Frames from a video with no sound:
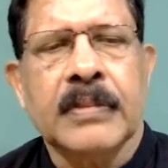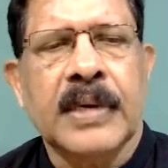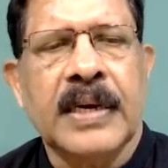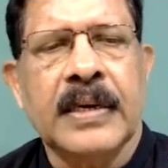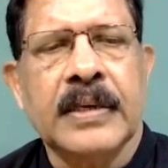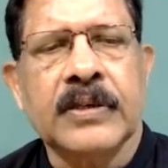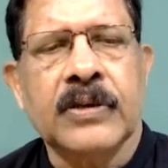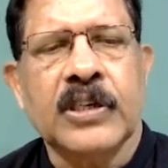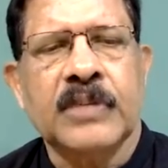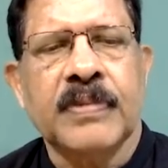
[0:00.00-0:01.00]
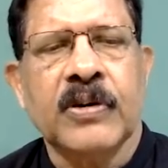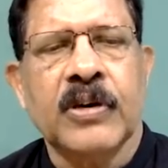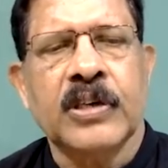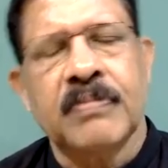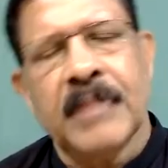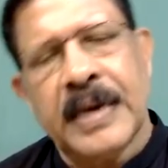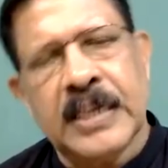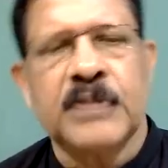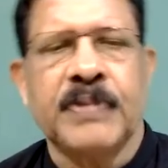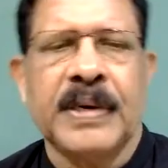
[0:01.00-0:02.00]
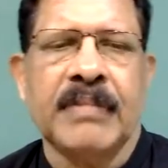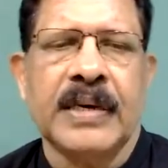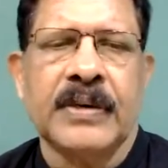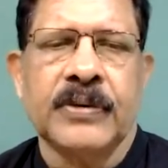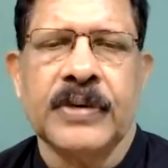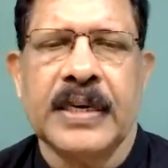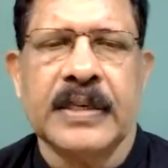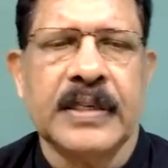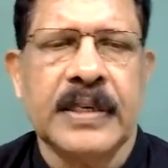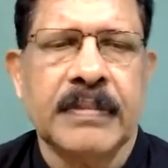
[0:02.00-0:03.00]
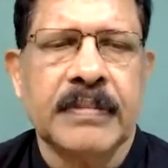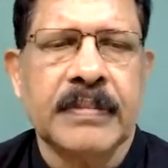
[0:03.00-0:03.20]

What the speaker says: minus cos minus pi by 2, you can say.